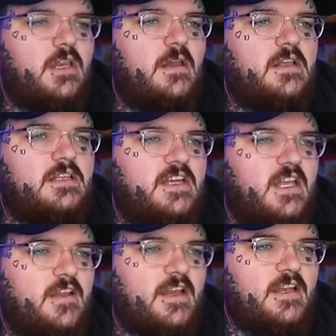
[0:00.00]
It's kind
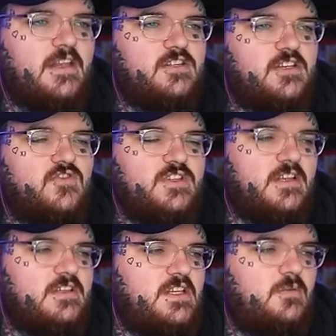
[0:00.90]
of like an, it's interesting
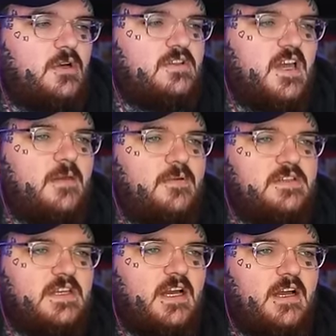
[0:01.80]
to see what type is
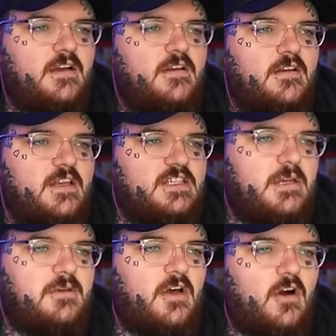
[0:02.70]
uh is gonna
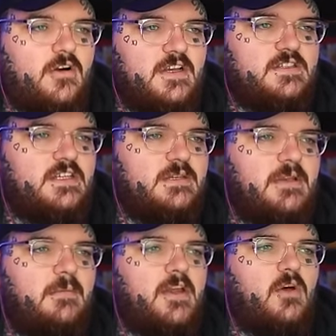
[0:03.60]
be the hardest because I mean
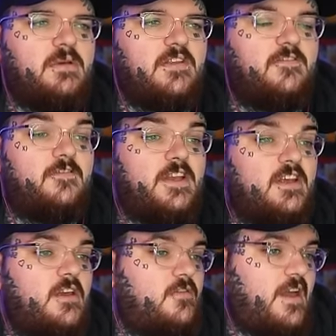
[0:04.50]
it might not be
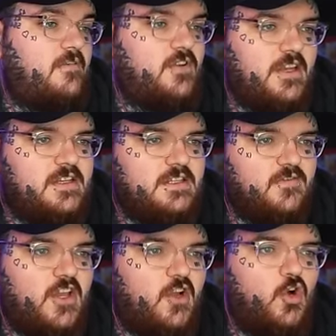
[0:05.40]
definitive evidence of
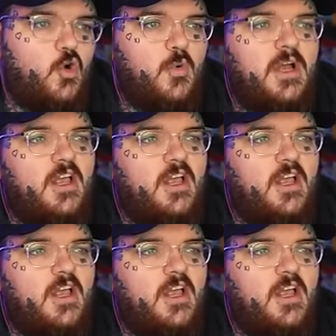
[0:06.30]
like oh,